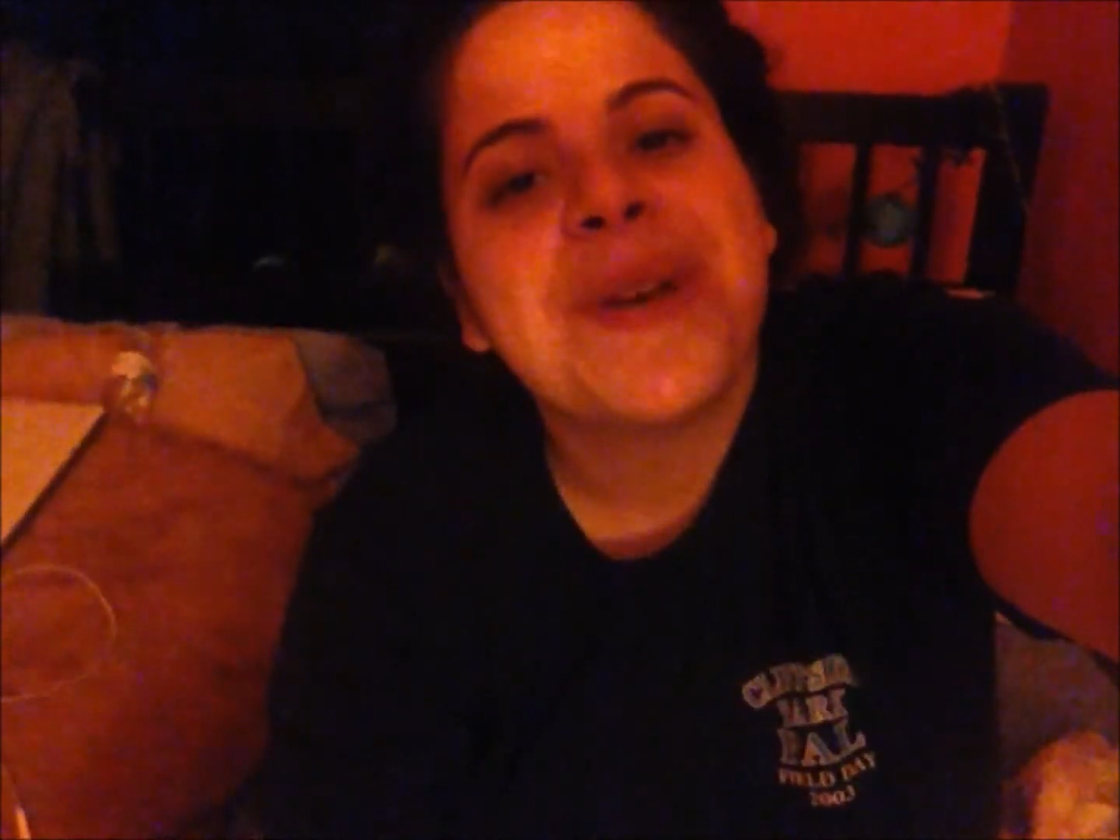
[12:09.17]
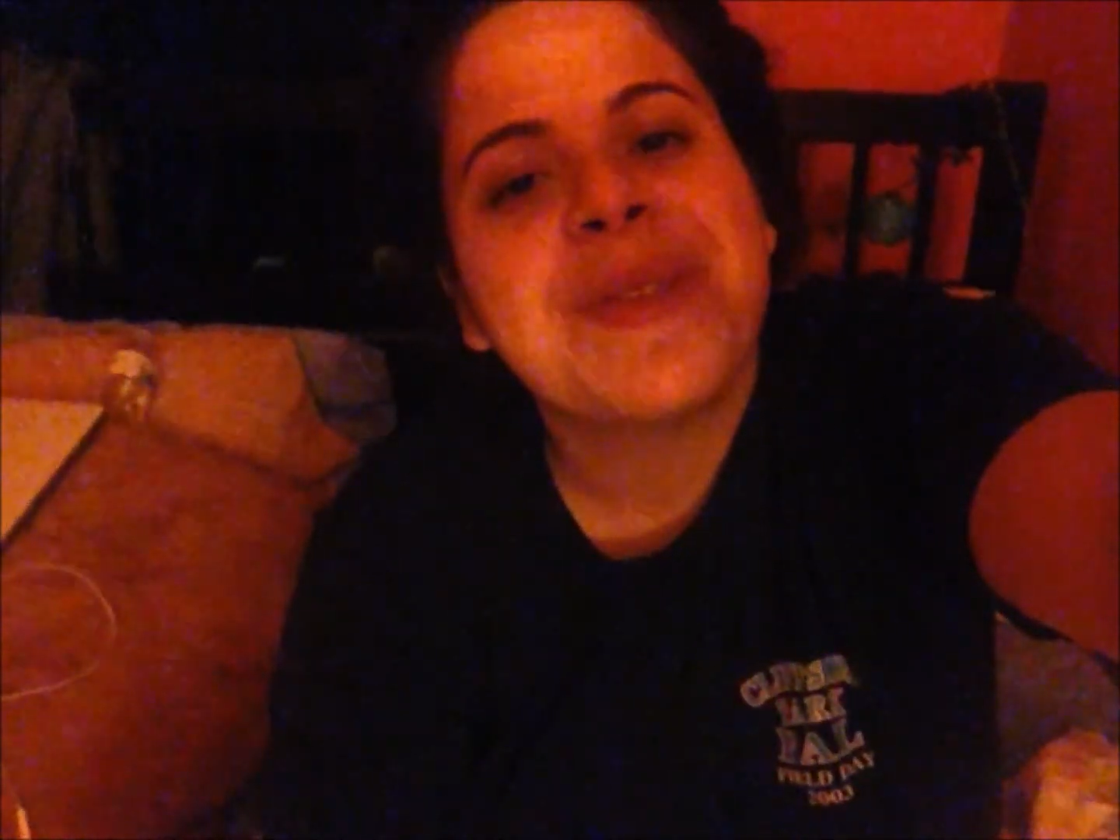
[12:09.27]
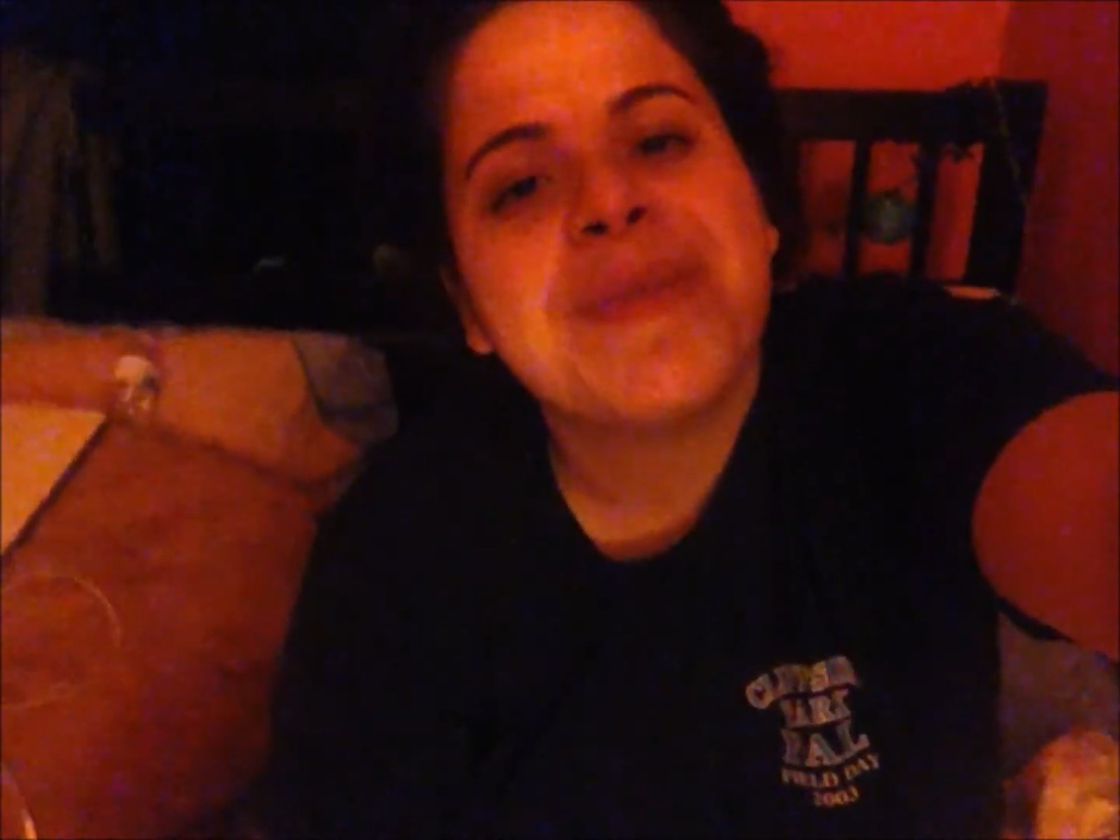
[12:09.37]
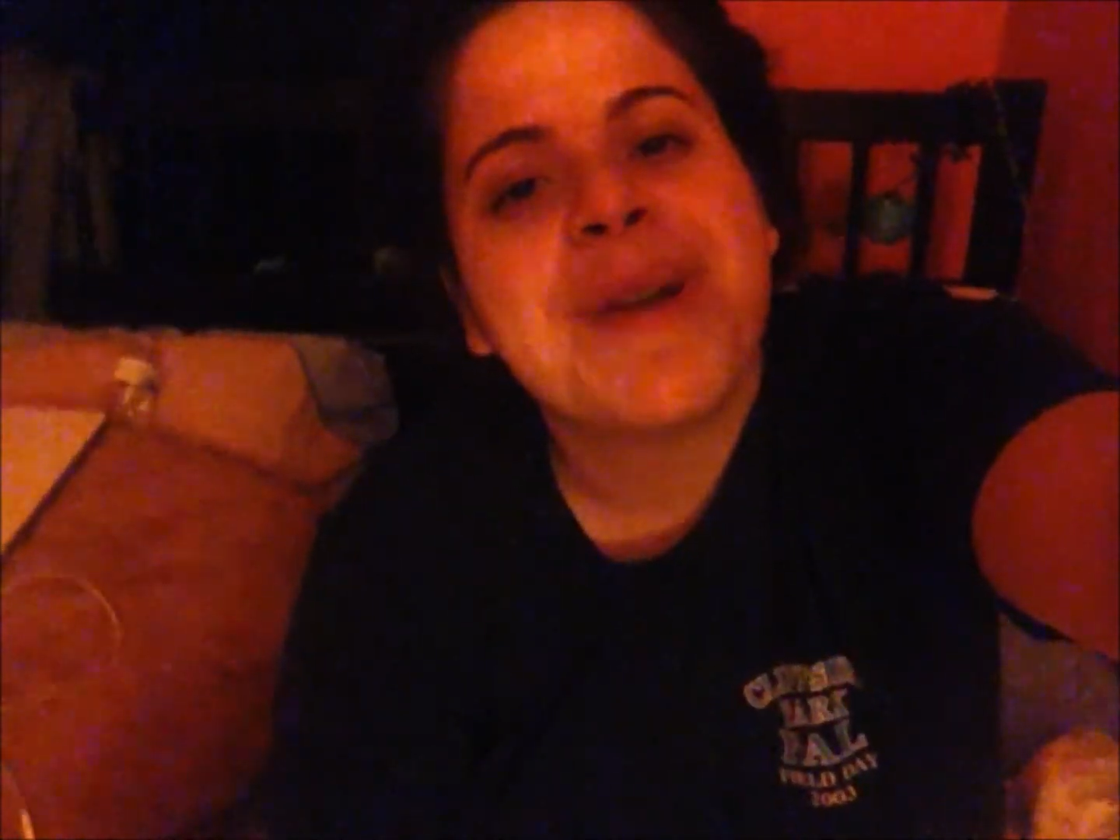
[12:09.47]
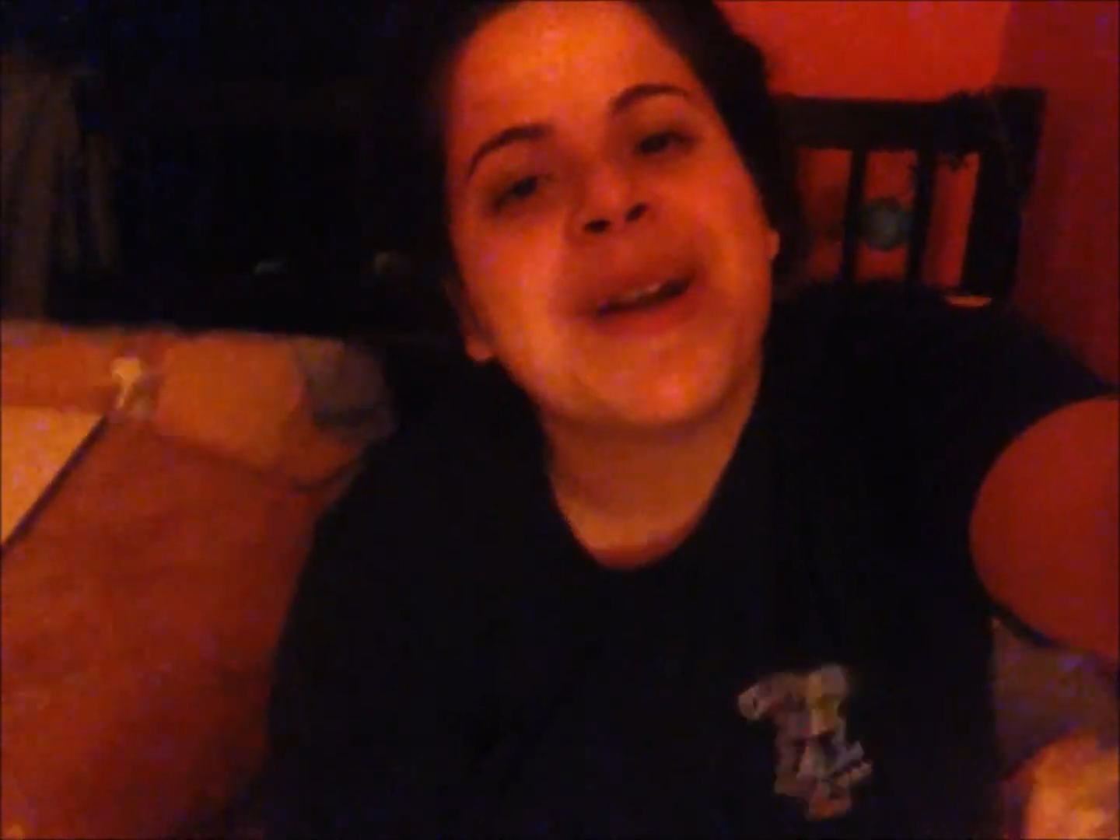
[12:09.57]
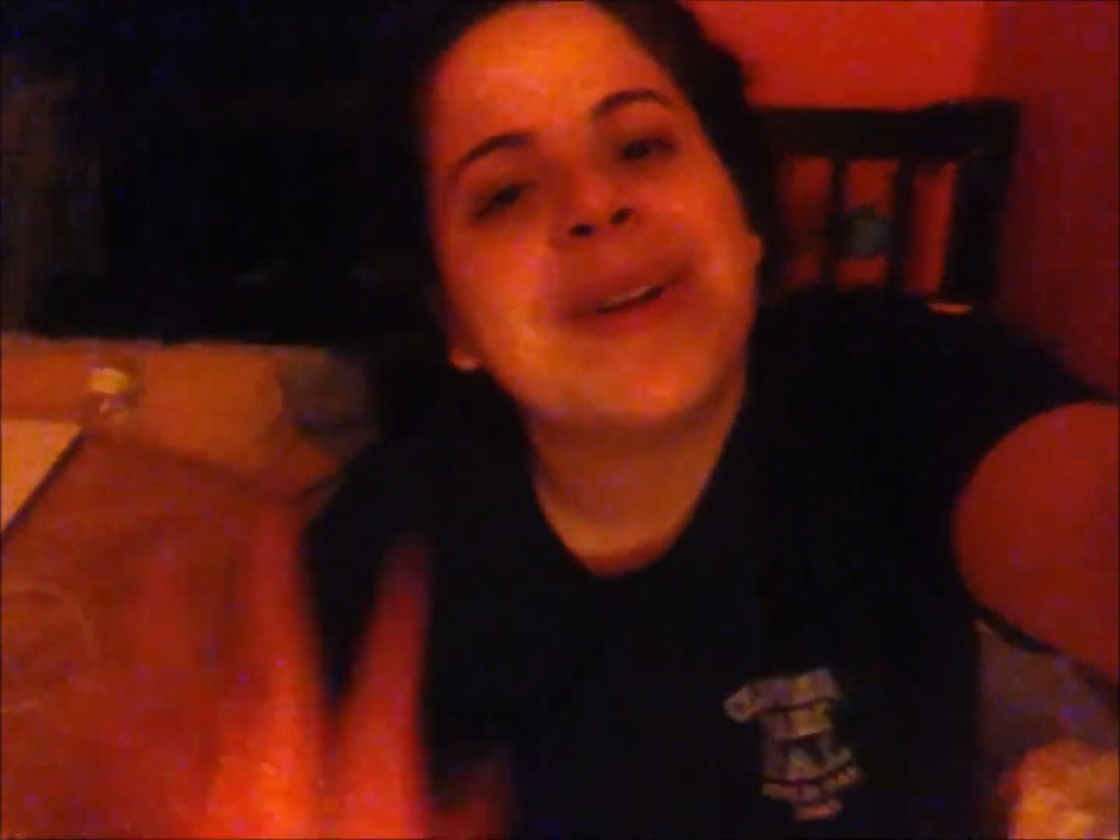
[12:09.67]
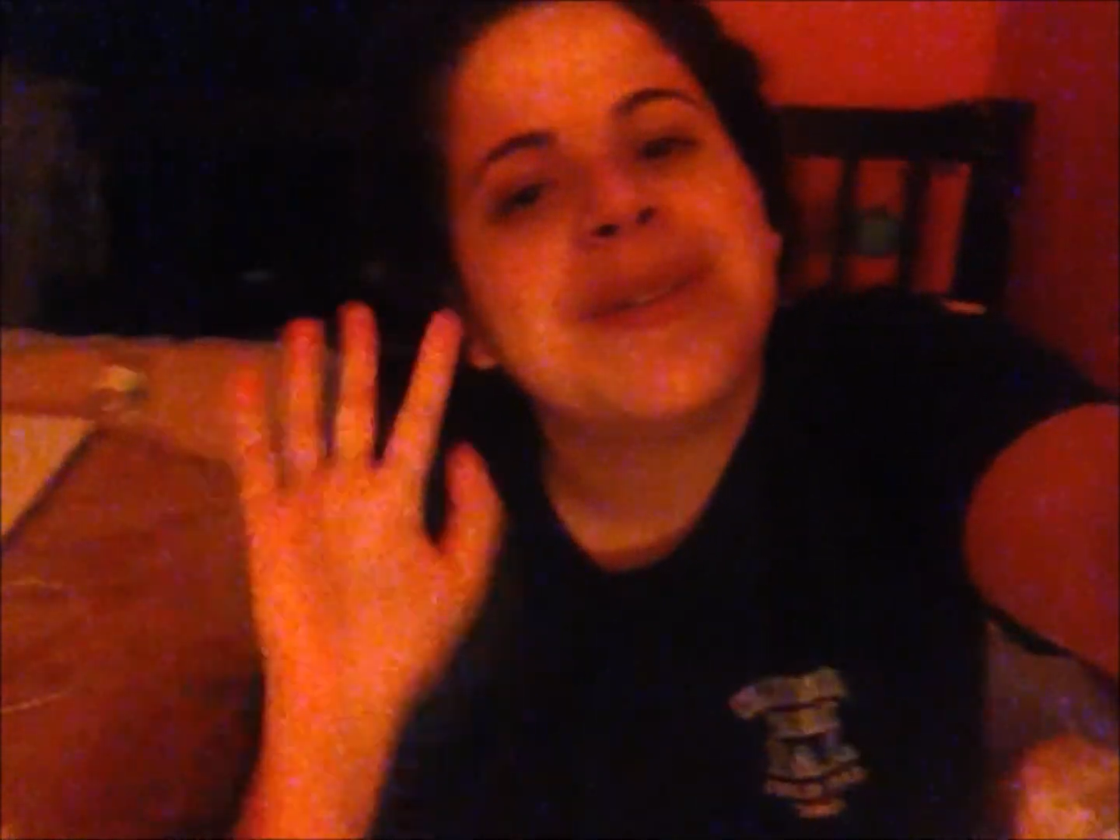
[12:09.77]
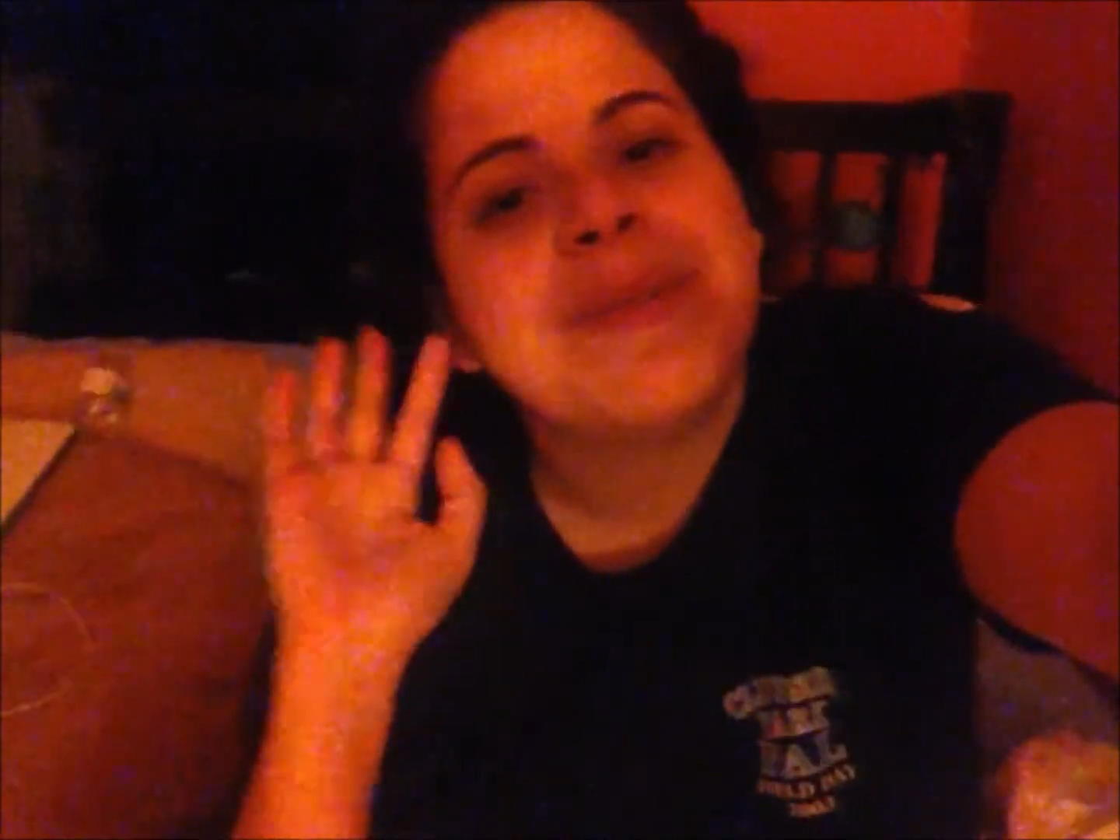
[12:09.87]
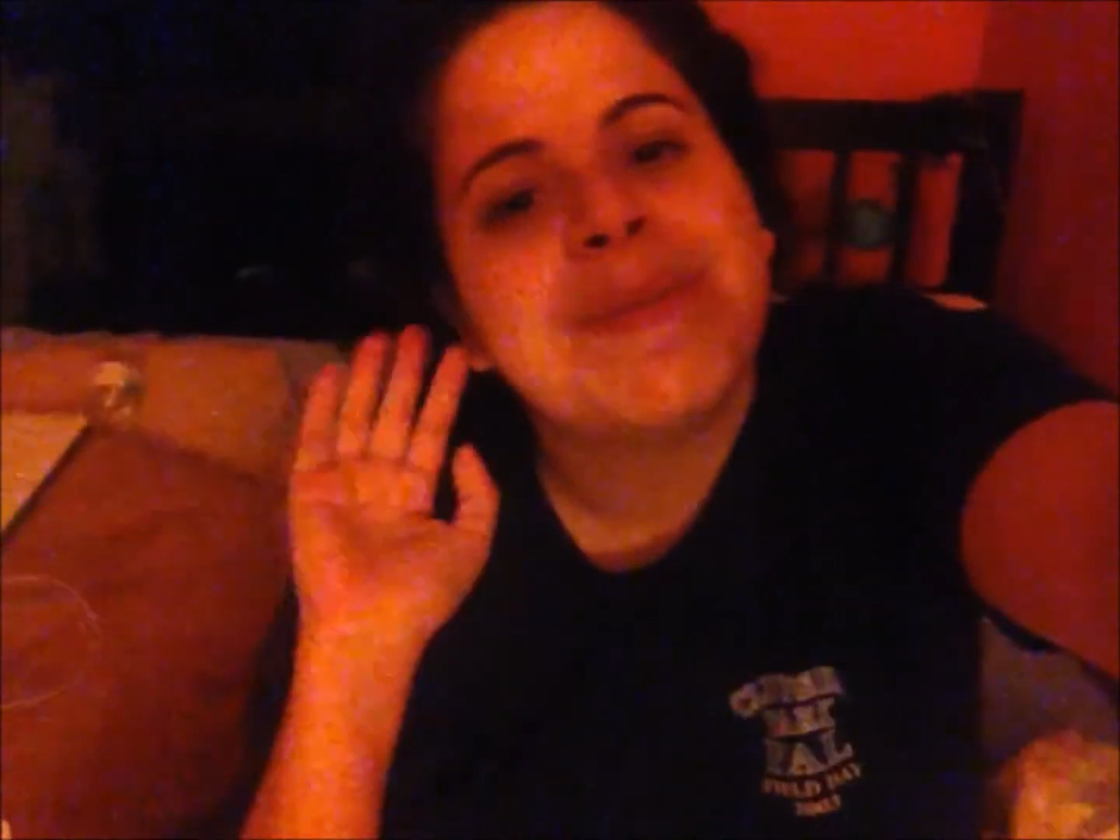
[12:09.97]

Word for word: y'all tomorrow.